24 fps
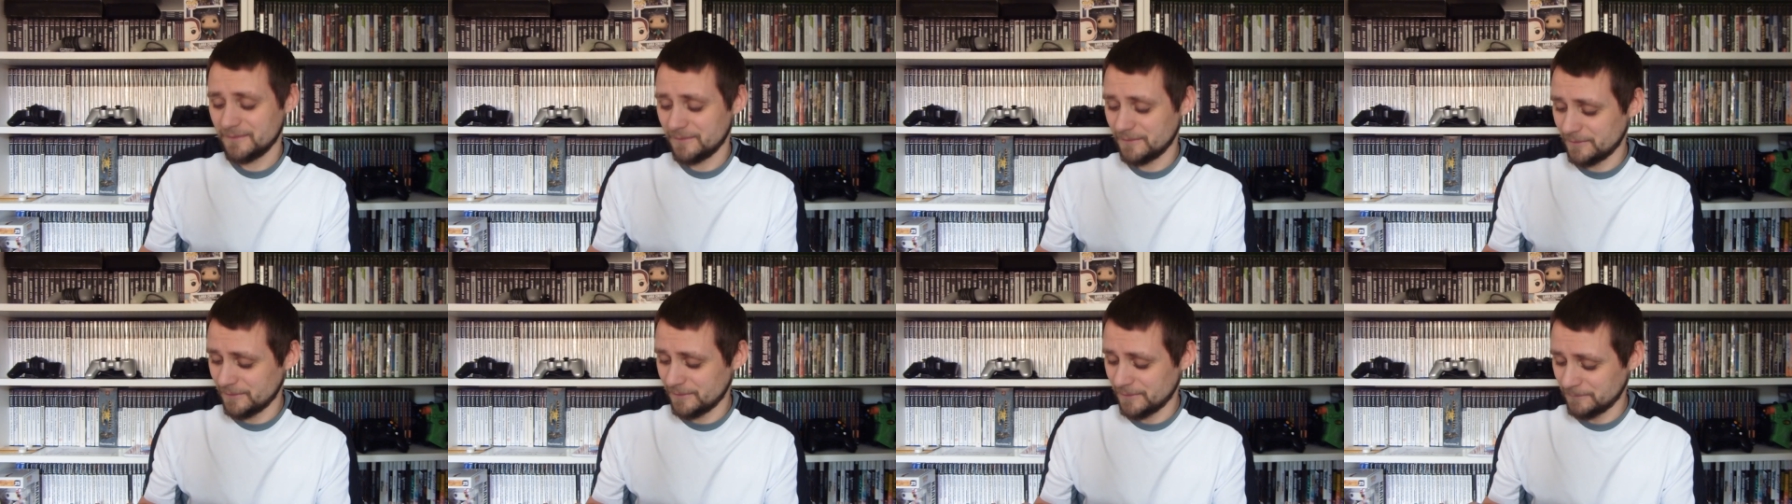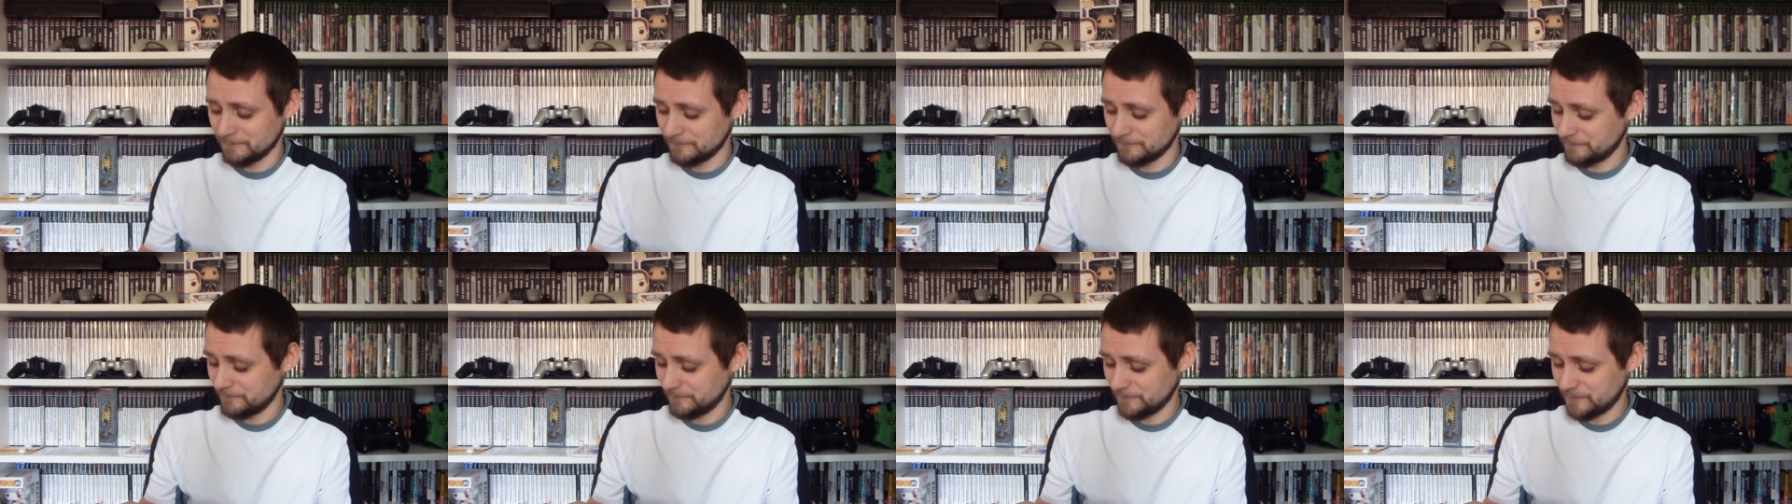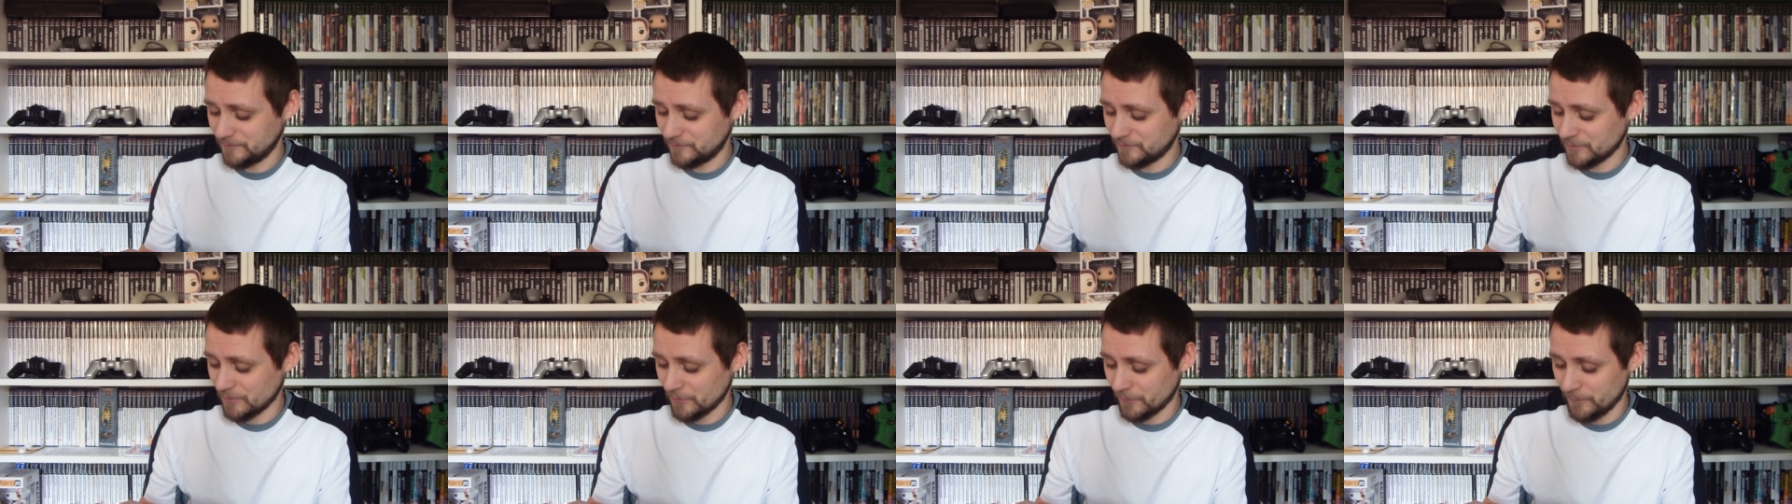Um,
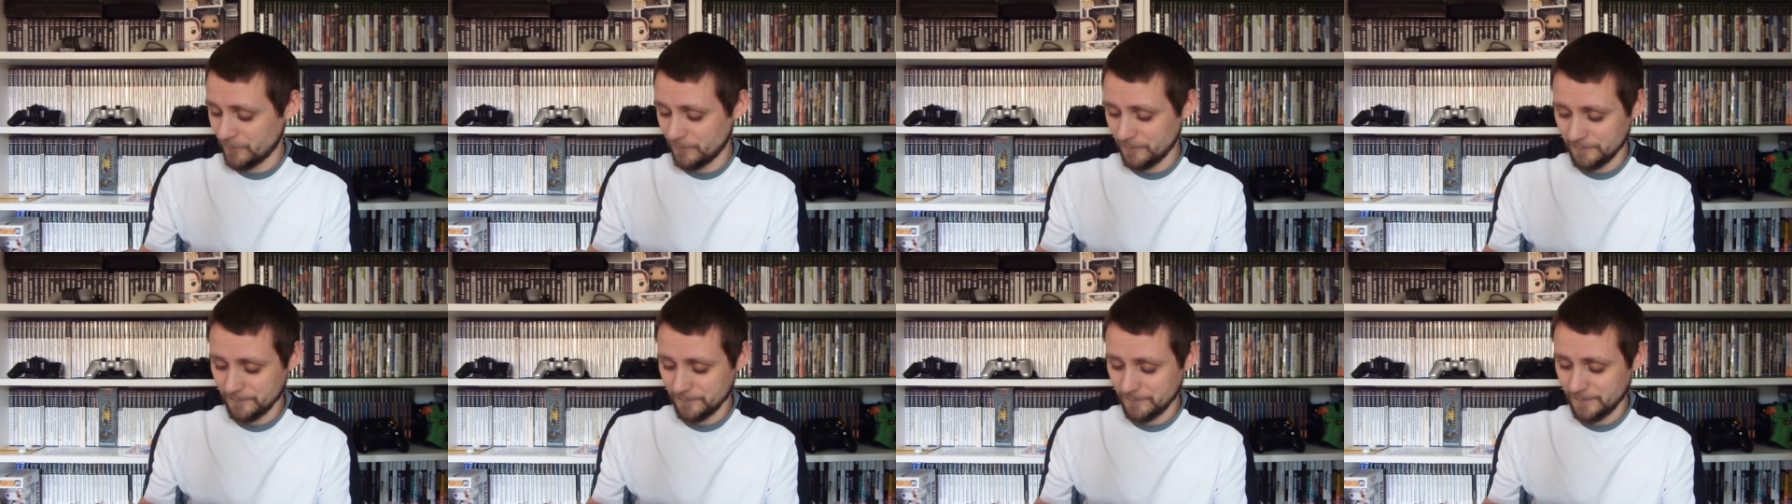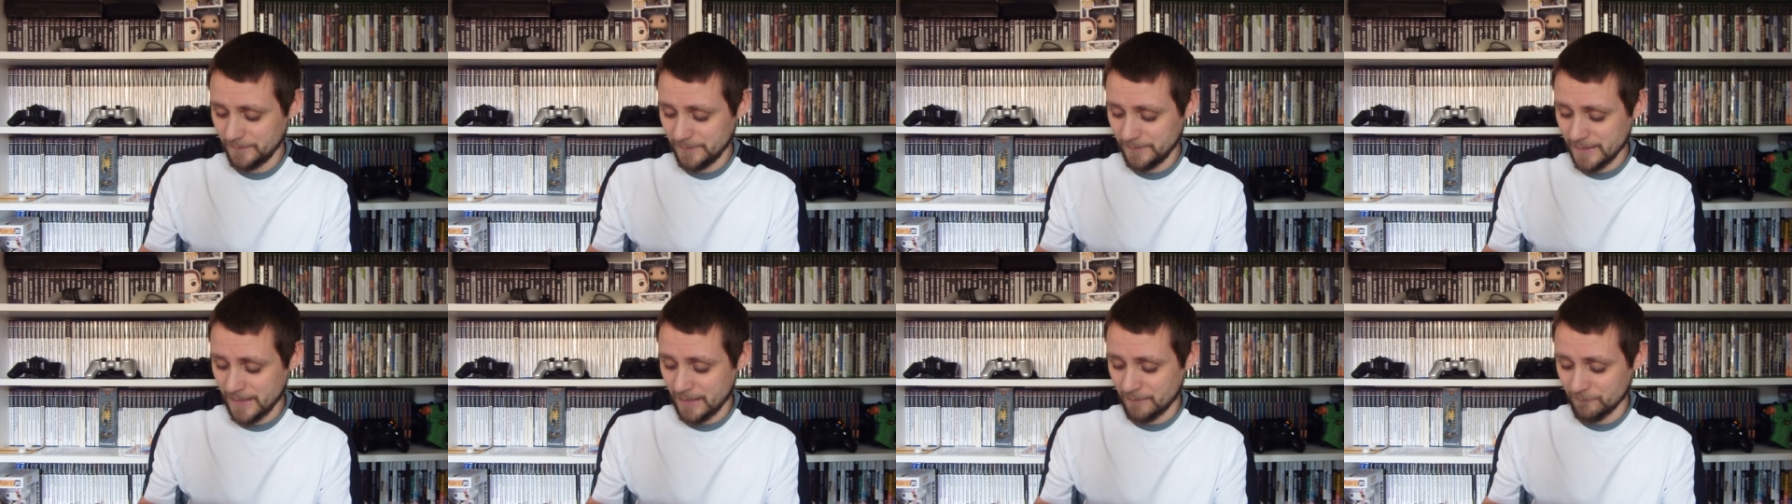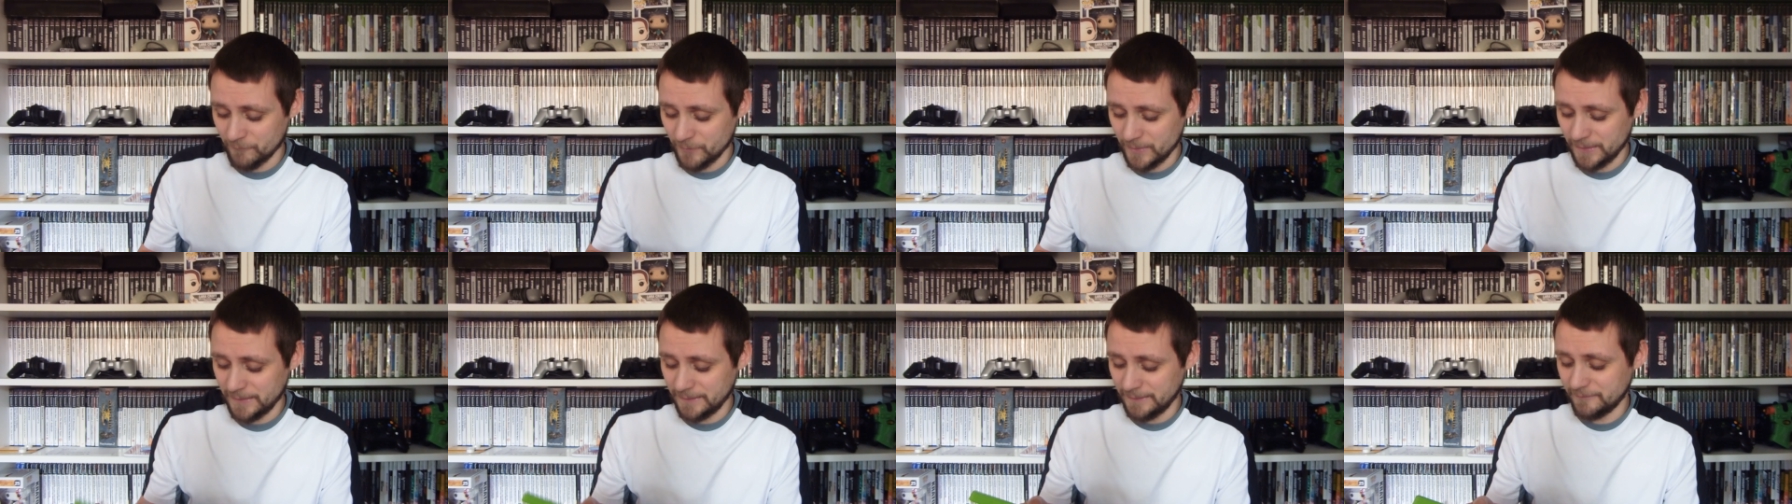so yeah, I
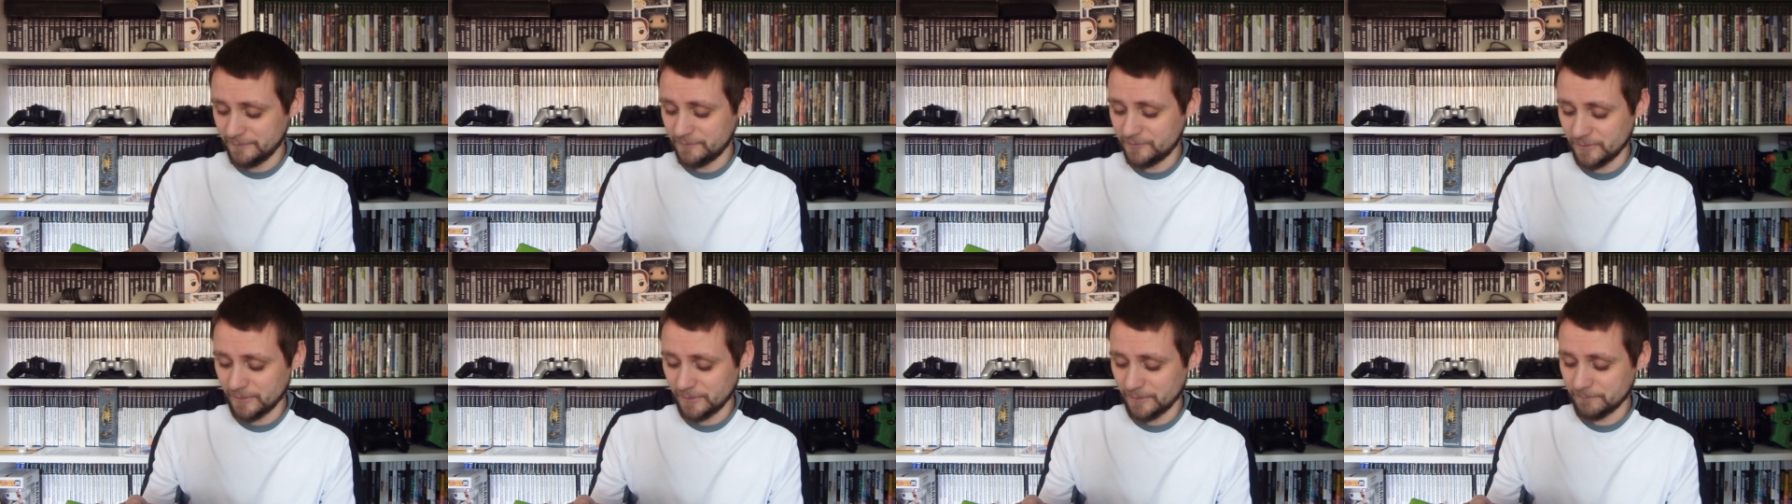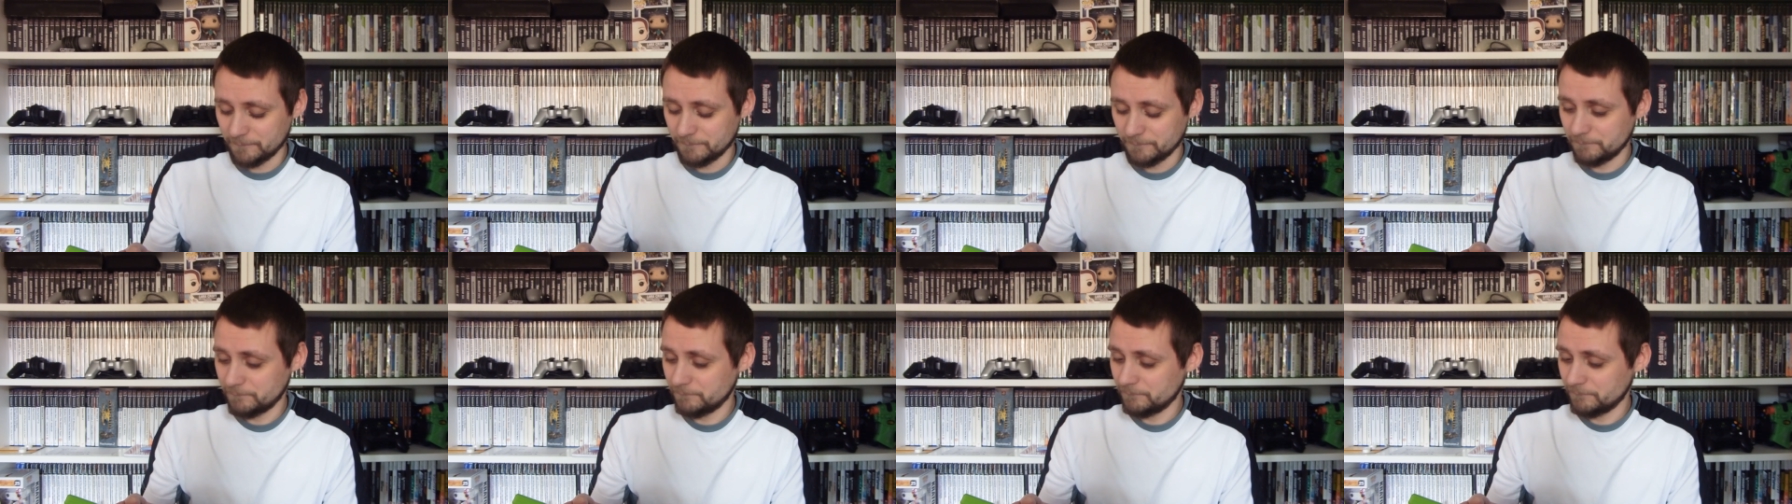really need to